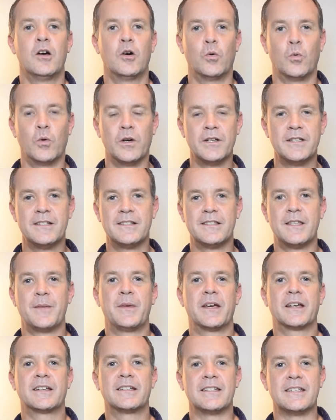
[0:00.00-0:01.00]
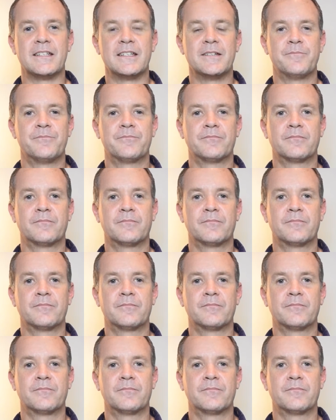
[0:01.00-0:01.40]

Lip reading: What is the MACD?